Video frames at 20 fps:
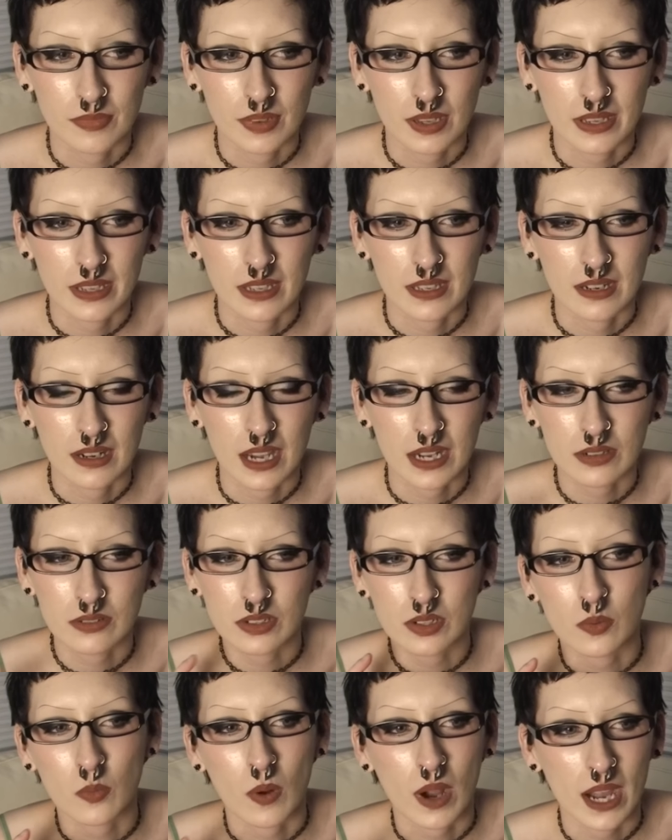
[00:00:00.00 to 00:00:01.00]
And I don't
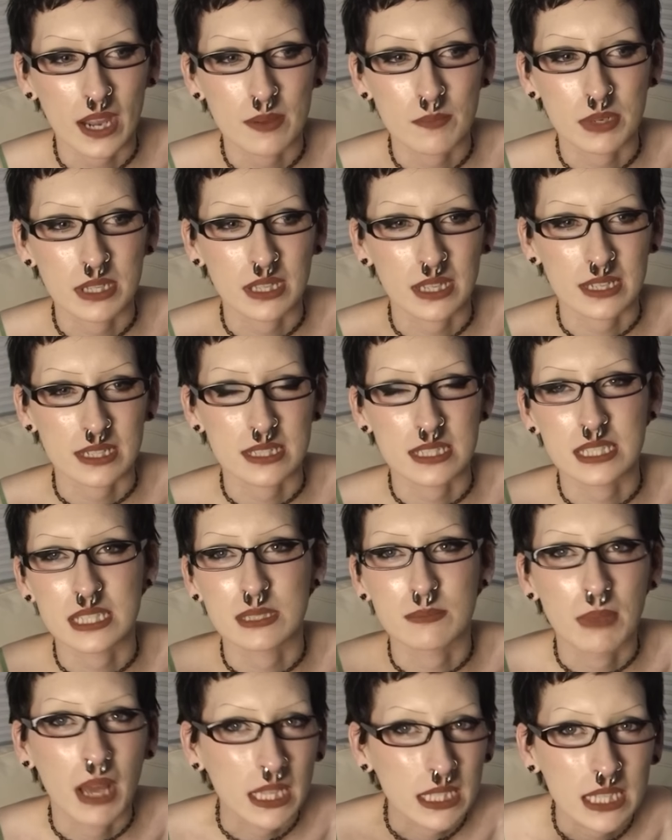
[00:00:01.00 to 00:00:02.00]
know why, but like
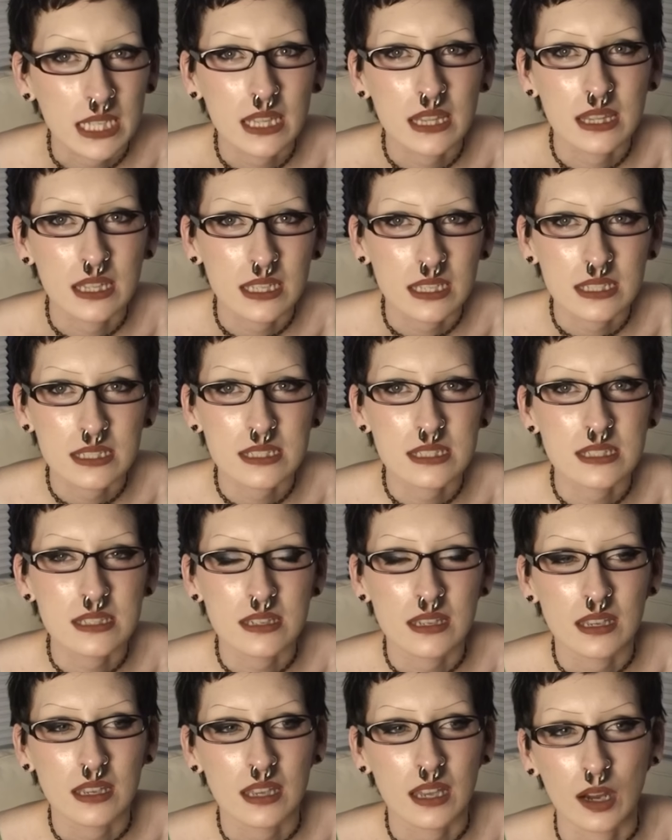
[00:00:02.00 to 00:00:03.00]
smelling things
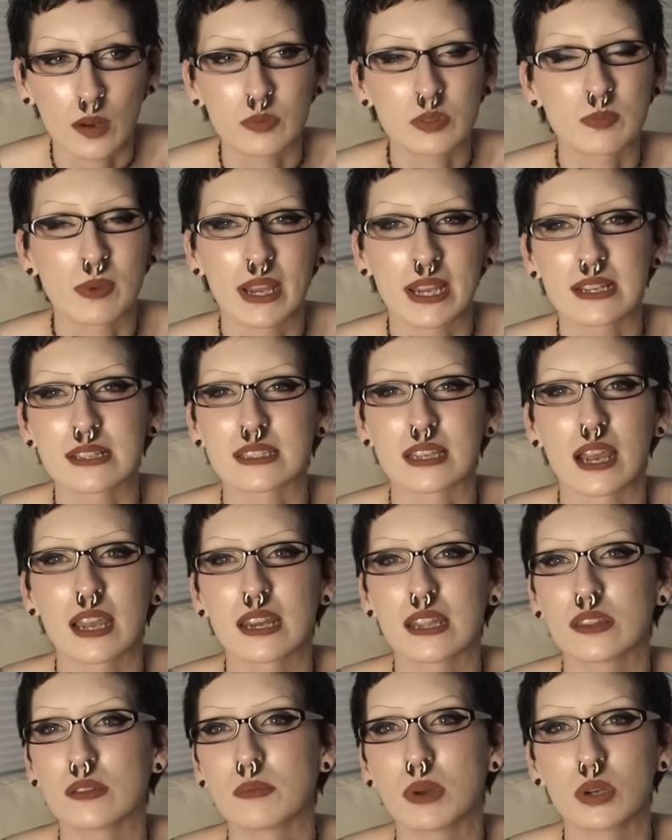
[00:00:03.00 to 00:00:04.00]
helps my
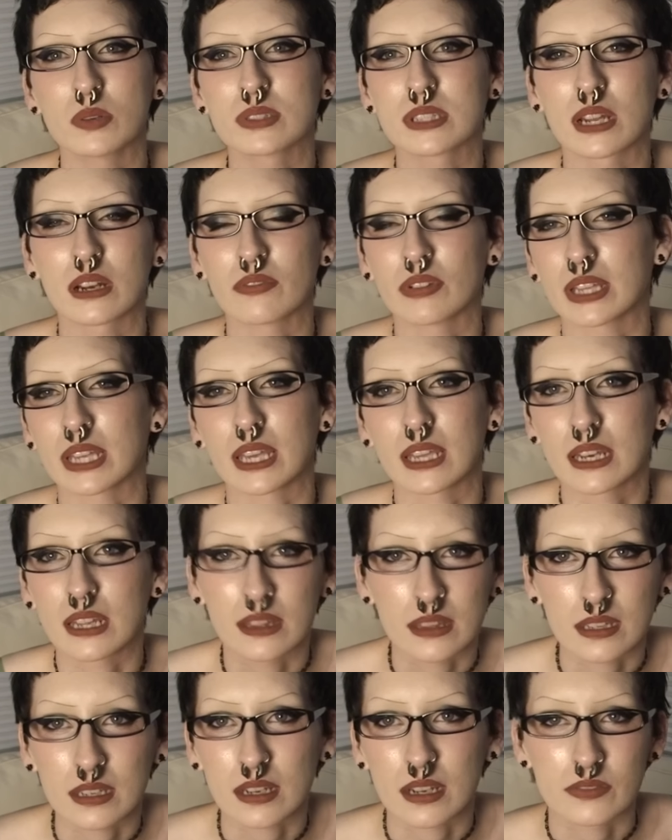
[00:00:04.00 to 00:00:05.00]
anxiety the most out of like
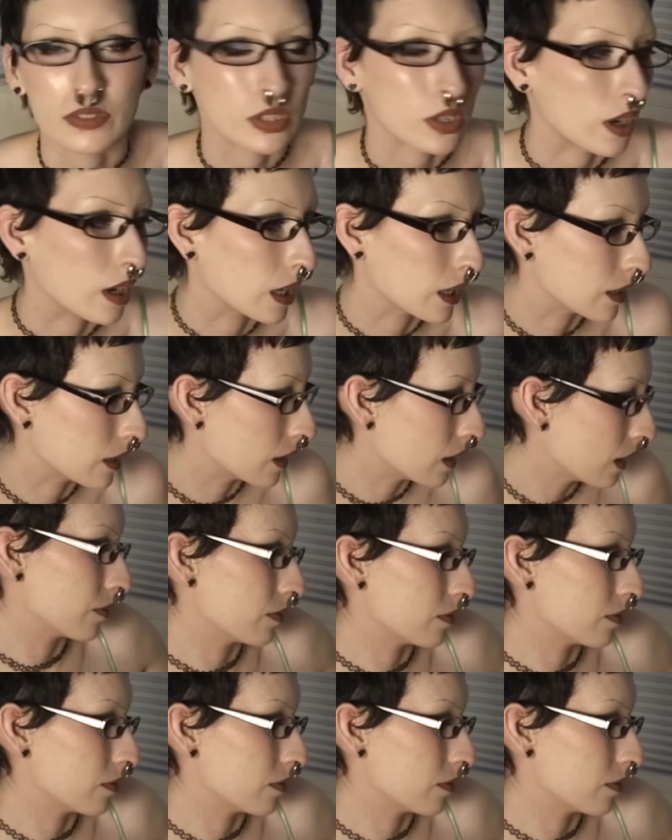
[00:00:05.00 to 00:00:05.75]
anything I've tried.